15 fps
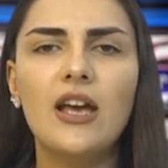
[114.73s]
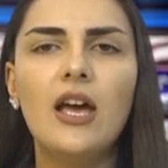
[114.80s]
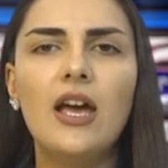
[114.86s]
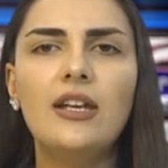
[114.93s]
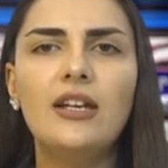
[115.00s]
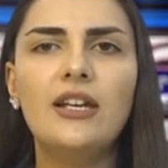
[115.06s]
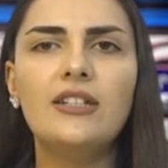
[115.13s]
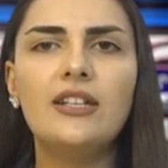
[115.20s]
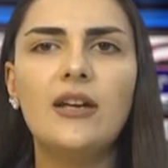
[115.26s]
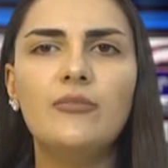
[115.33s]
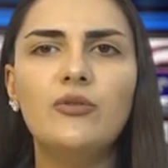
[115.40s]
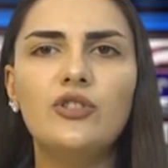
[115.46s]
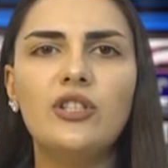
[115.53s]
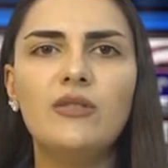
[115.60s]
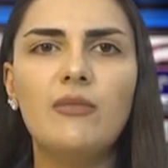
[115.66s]
and a
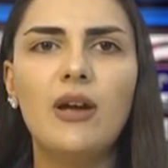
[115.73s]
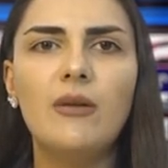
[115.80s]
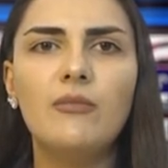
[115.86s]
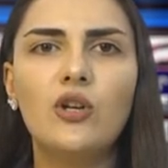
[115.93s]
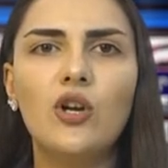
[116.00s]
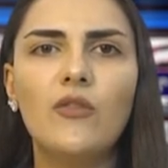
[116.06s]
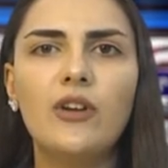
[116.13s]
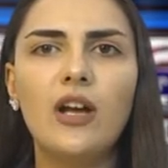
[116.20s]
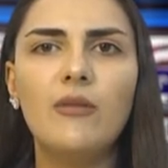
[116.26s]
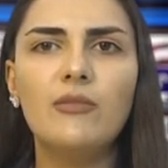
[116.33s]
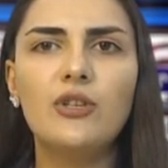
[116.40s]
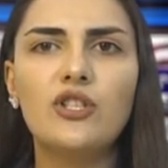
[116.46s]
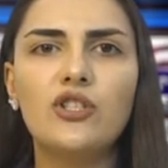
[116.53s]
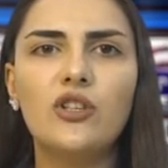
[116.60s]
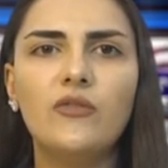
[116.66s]
deputy member of
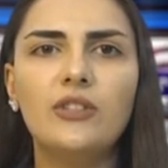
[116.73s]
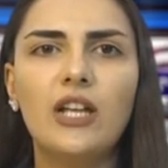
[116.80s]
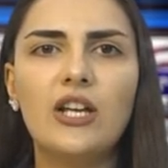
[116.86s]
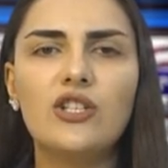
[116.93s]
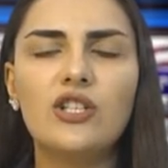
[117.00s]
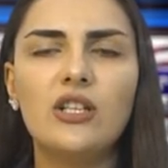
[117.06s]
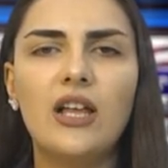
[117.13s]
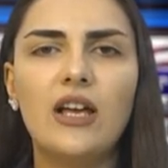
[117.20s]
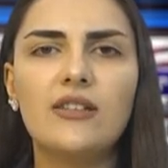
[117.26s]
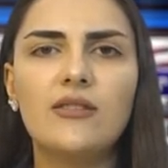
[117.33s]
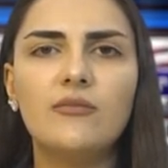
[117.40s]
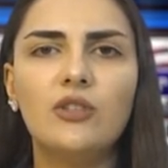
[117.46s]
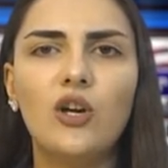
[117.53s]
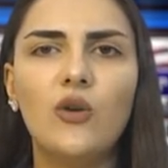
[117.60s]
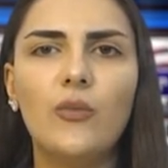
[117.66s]
Commission of National
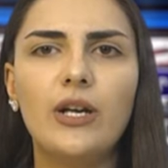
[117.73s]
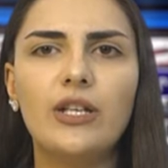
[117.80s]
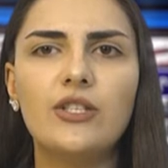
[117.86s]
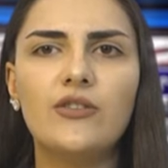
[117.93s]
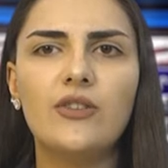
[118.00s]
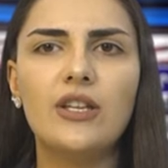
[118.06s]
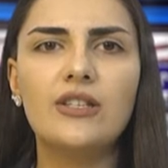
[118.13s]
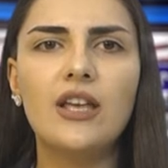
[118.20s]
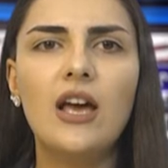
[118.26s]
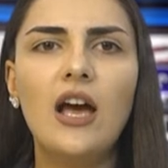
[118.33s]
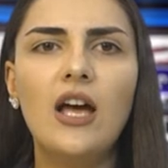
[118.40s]
Assembly of Veterans